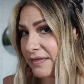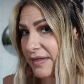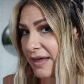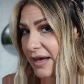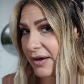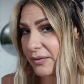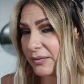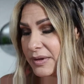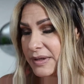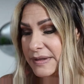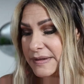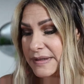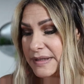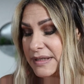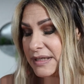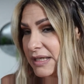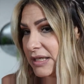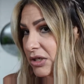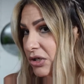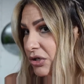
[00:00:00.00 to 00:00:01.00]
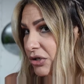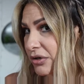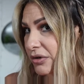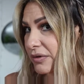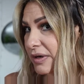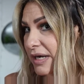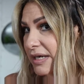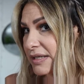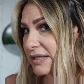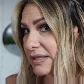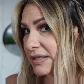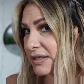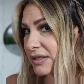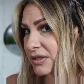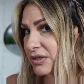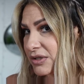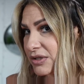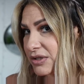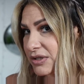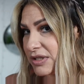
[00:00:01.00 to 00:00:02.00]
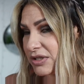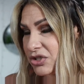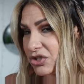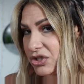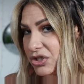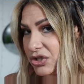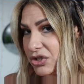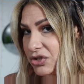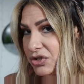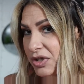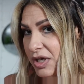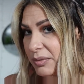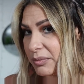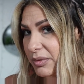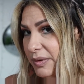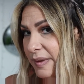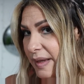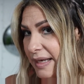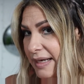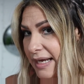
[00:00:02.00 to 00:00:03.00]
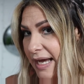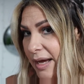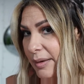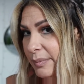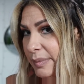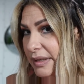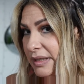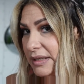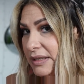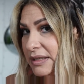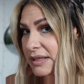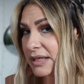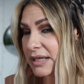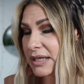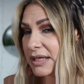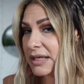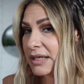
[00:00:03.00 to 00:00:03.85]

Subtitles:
That was an incorrect stitching job when that happened.